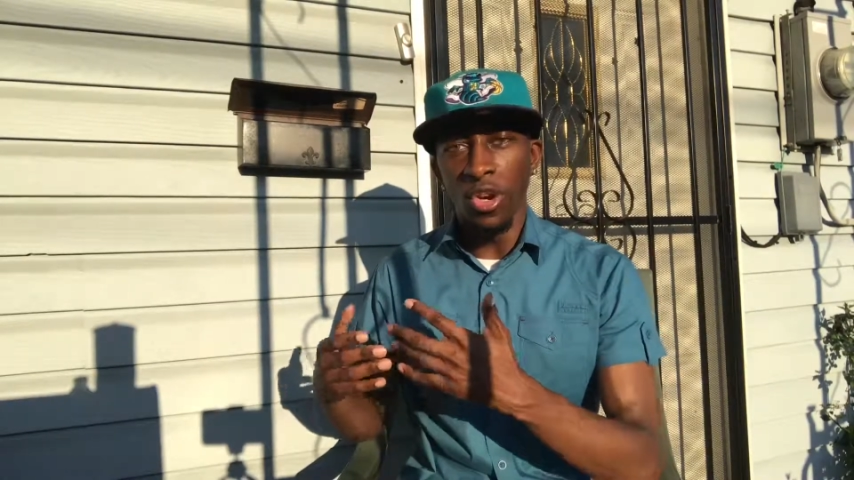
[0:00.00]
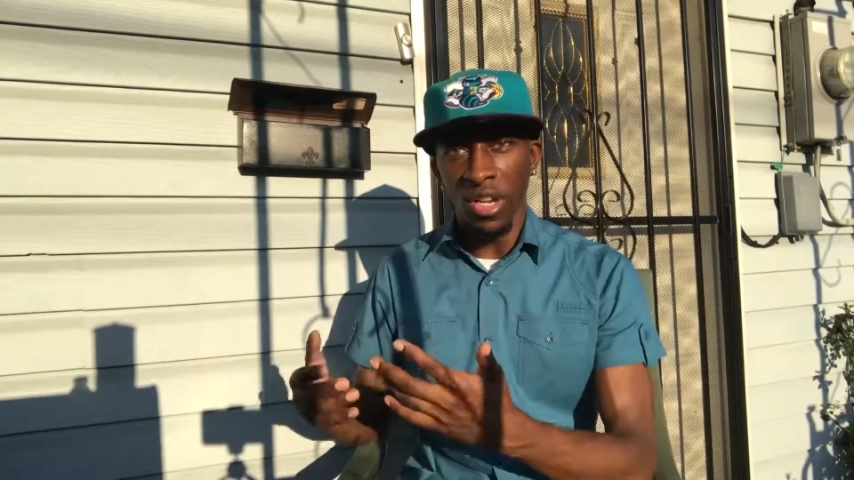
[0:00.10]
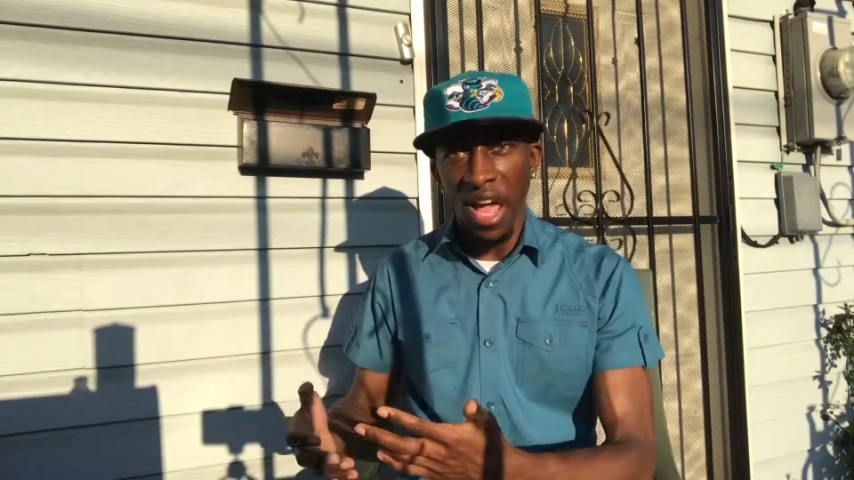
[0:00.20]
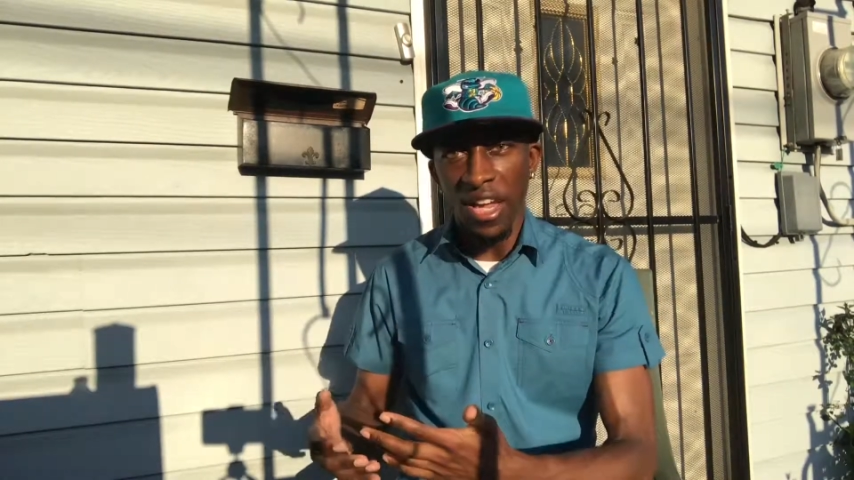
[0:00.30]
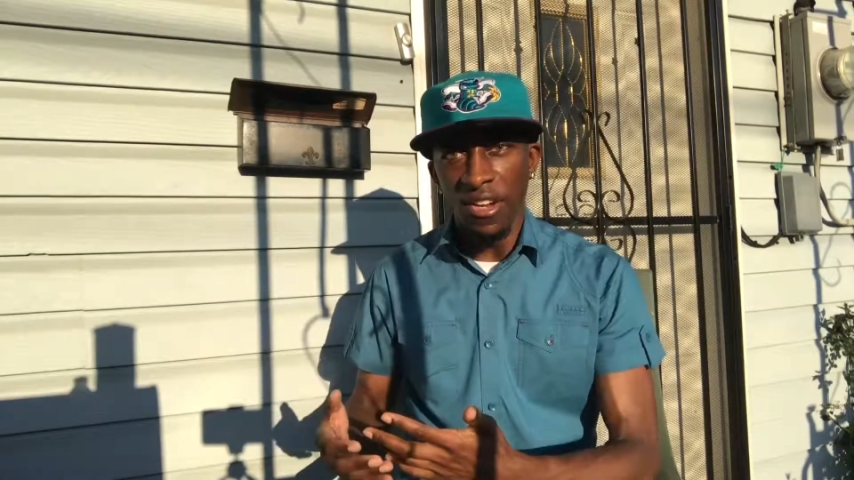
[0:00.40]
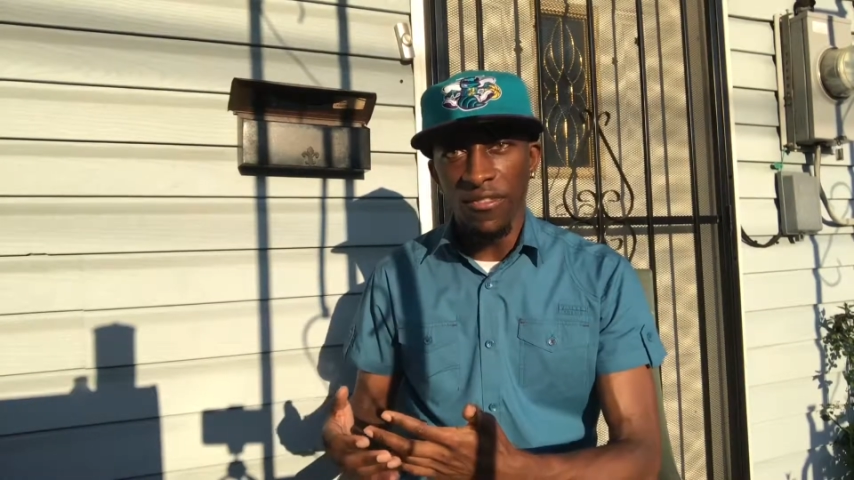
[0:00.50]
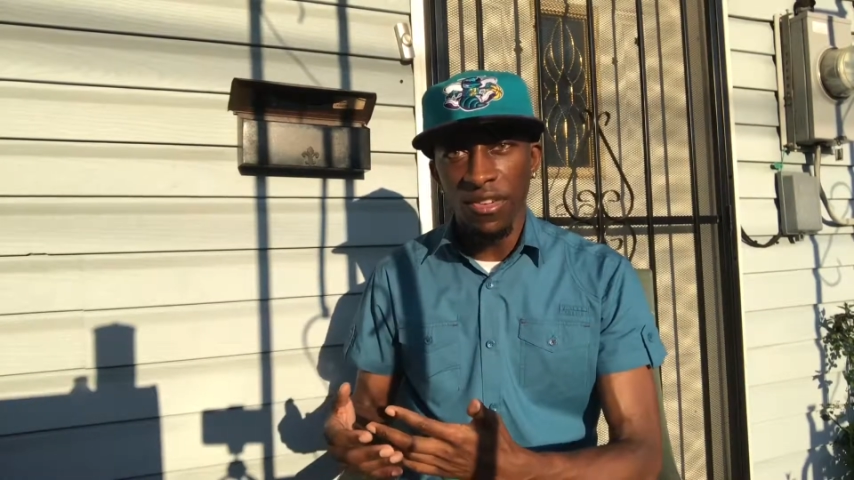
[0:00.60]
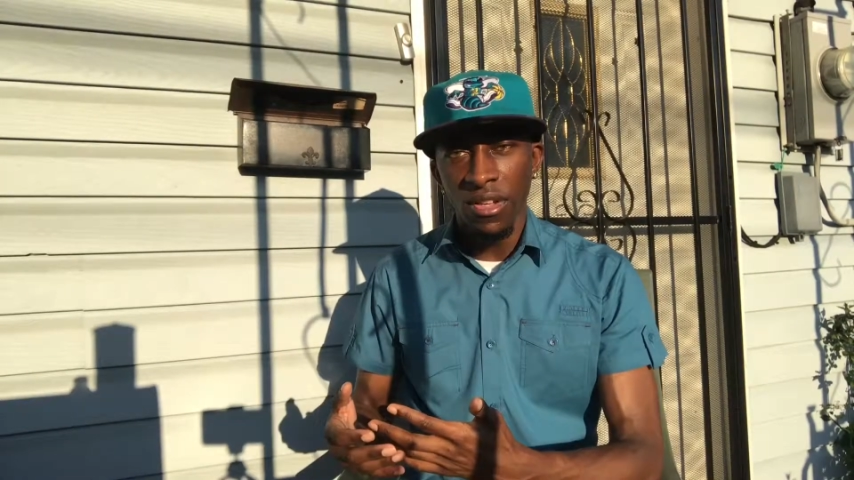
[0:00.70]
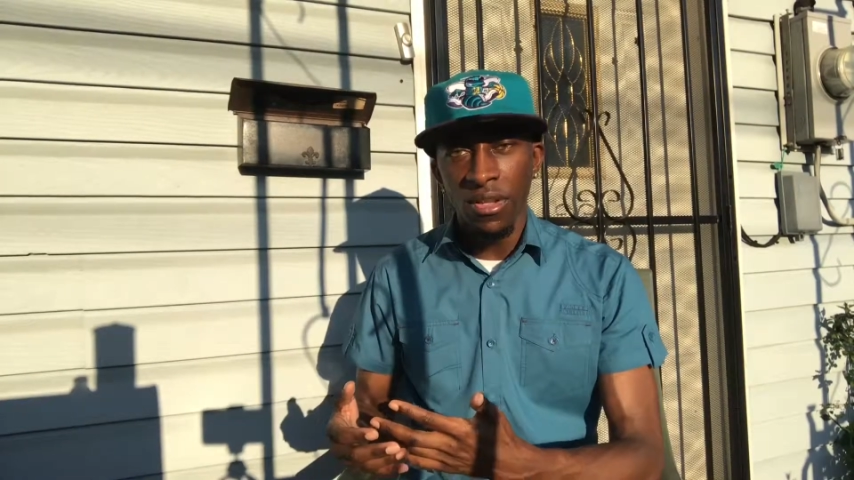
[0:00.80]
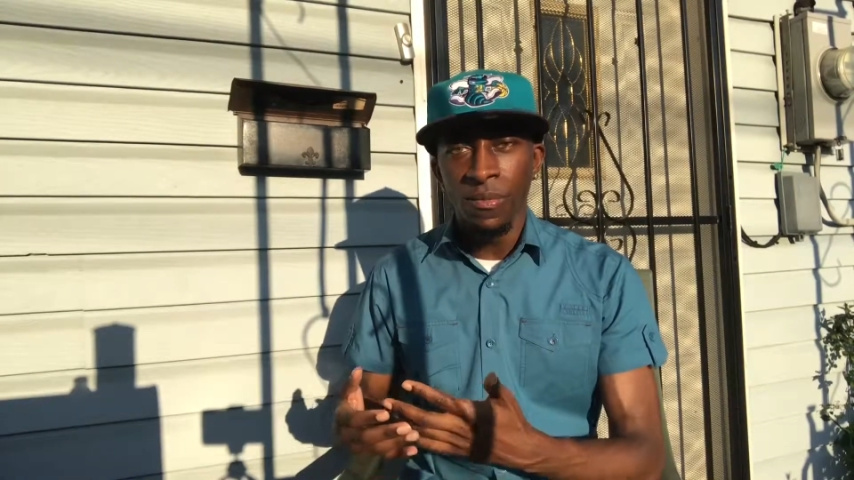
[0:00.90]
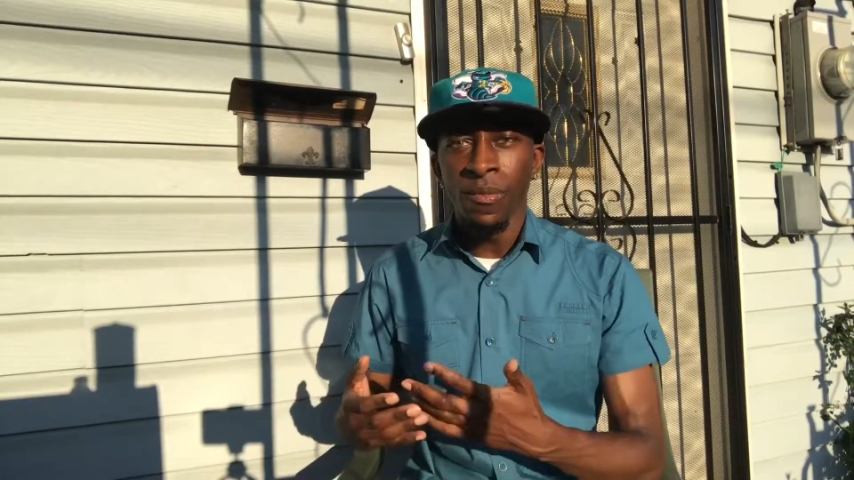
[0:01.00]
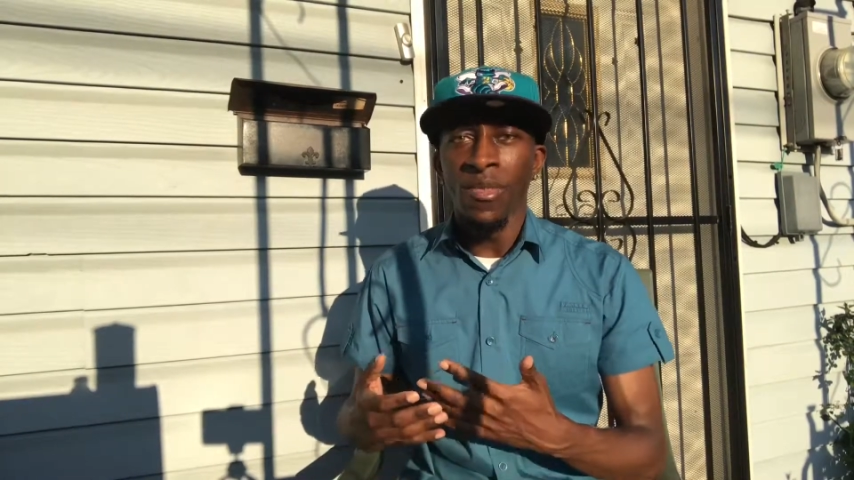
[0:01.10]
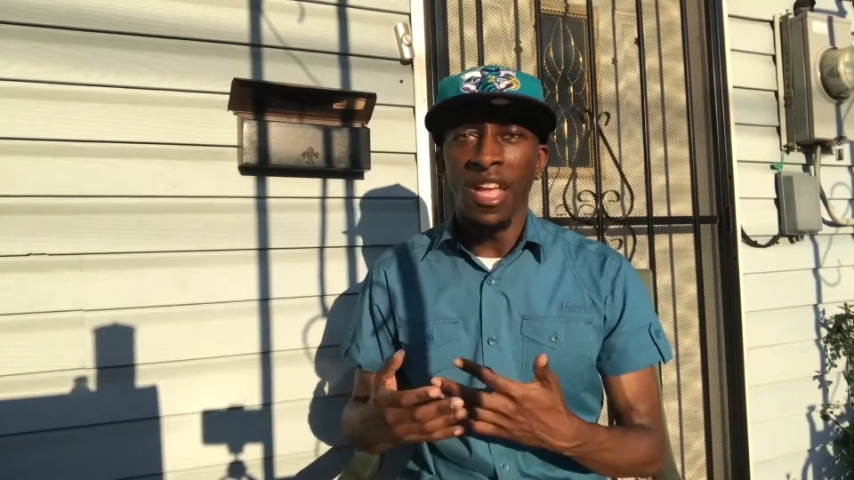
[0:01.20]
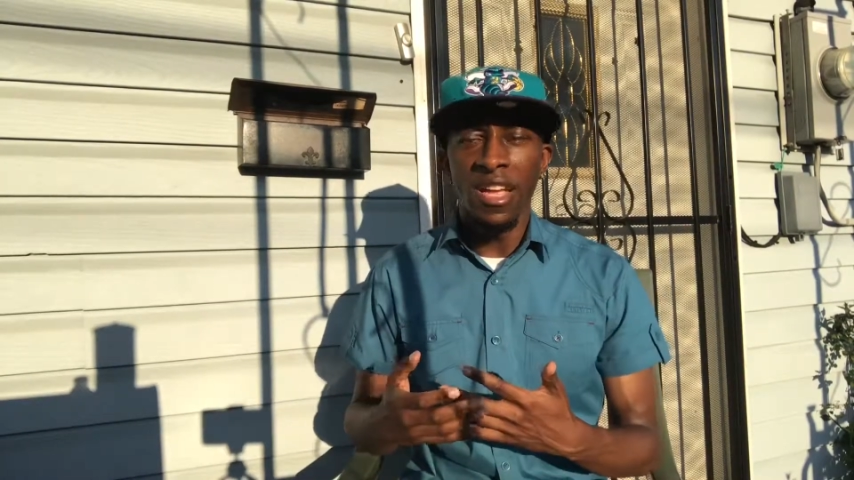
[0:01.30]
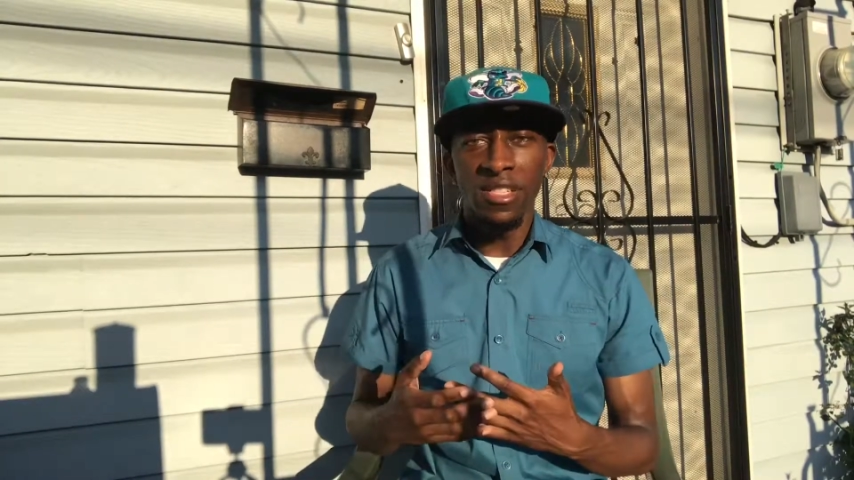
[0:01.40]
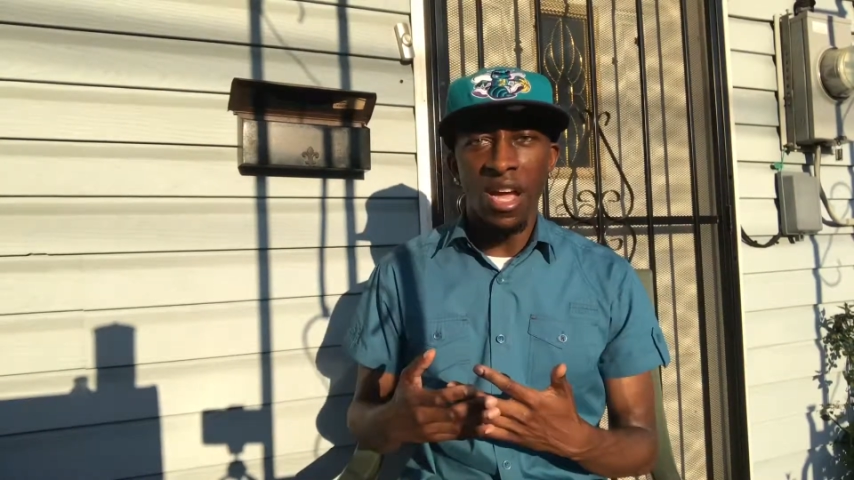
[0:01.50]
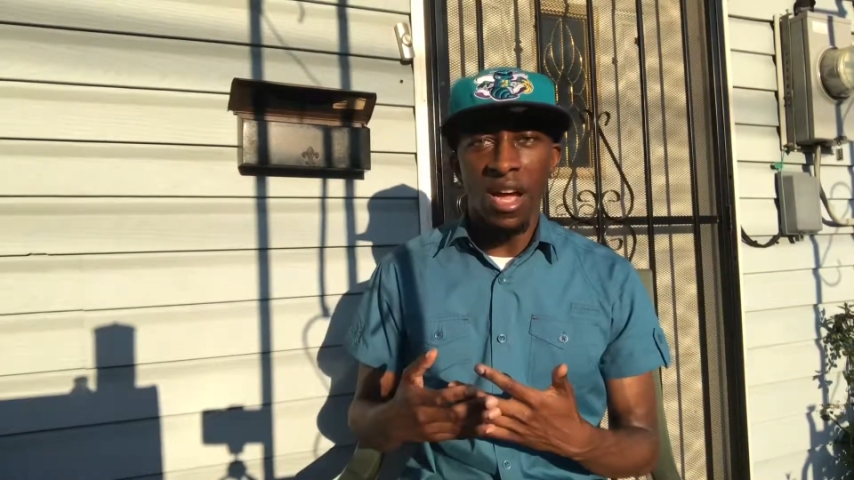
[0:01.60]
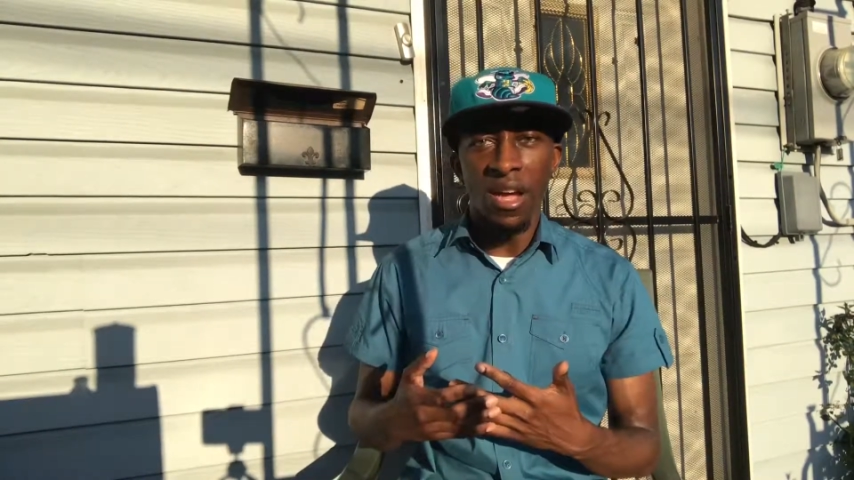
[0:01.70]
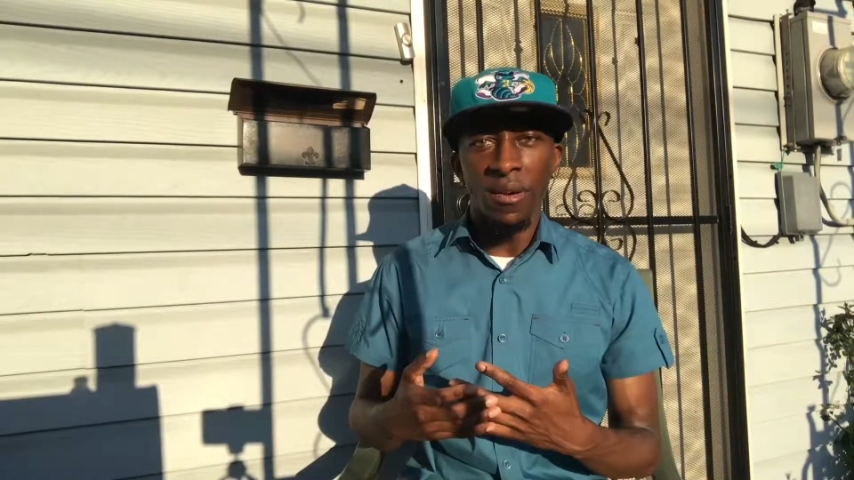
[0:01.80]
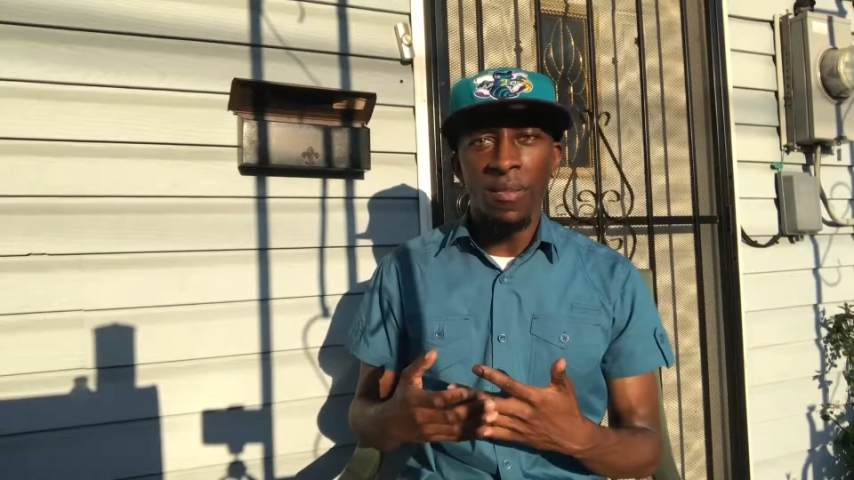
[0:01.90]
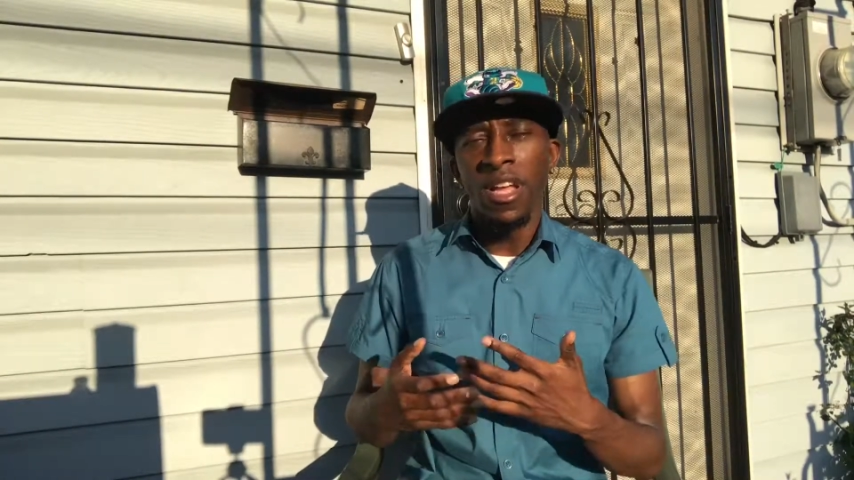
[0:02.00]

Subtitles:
lifetime.